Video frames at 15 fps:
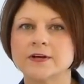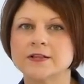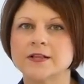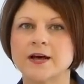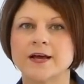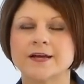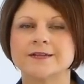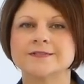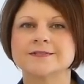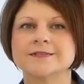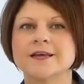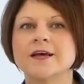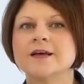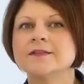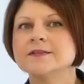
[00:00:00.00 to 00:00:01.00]
clients,
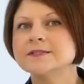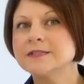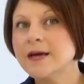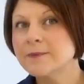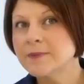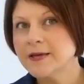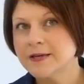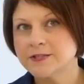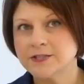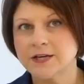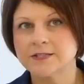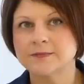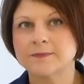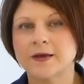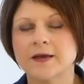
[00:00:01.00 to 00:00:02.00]
the tummy
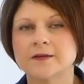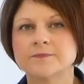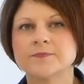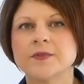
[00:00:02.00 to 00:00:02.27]
adjustment.